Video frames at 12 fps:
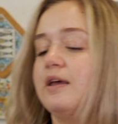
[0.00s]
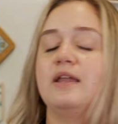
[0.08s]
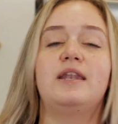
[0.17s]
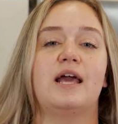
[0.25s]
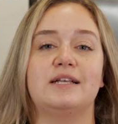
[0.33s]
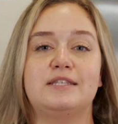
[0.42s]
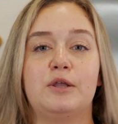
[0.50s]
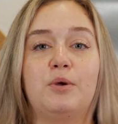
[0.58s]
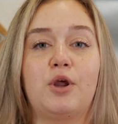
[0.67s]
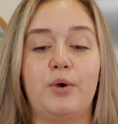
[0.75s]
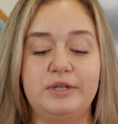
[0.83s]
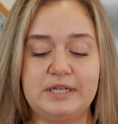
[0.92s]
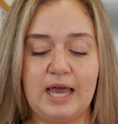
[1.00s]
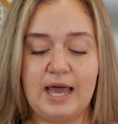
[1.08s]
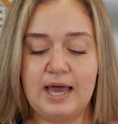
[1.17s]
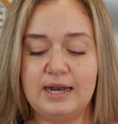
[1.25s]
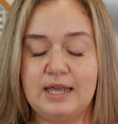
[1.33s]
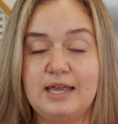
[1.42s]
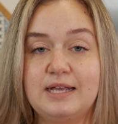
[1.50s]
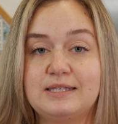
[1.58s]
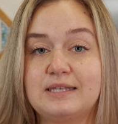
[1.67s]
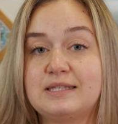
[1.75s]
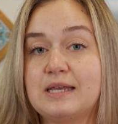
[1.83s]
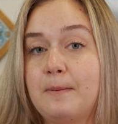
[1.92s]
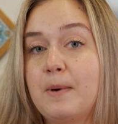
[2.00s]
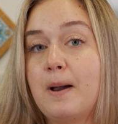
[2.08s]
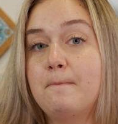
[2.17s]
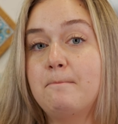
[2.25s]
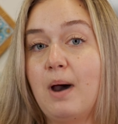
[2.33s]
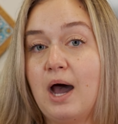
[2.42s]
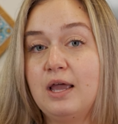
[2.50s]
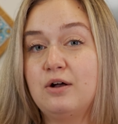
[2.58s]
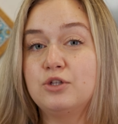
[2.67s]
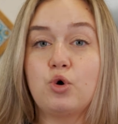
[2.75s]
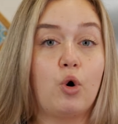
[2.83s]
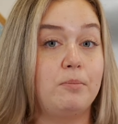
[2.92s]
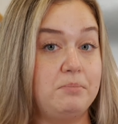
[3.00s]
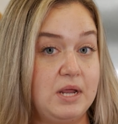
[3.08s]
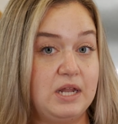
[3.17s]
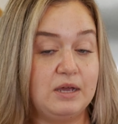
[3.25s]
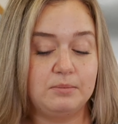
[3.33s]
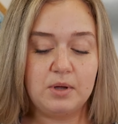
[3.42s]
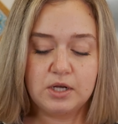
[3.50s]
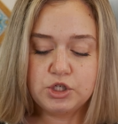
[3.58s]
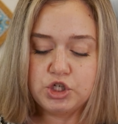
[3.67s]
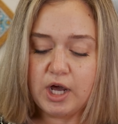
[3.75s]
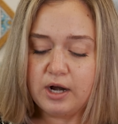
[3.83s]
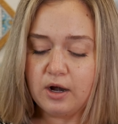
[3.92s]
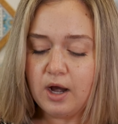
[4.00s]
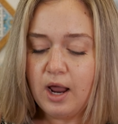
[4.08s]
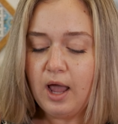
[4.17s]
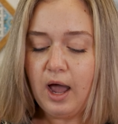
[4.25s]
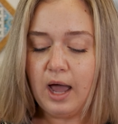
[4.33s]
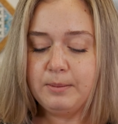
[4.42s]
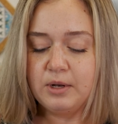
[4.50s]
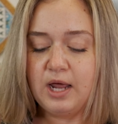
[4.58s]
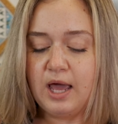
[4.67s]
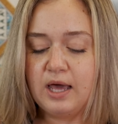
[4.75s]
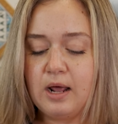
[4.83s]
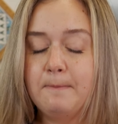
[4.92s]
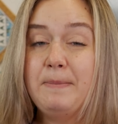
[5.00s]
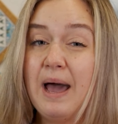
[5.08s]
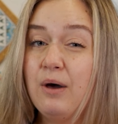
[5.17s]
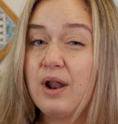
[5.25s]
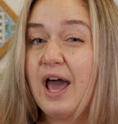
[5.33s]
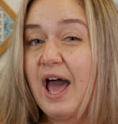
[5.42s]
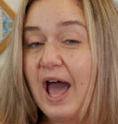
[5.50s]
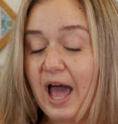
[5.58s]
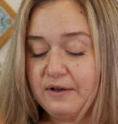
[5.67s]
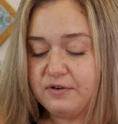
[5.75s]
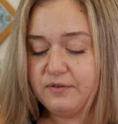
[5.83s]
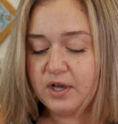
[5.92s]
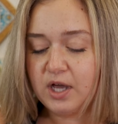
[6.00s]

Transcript: Next thing we're going to add is some mild or medium cheddar. I'm gonna add about half of a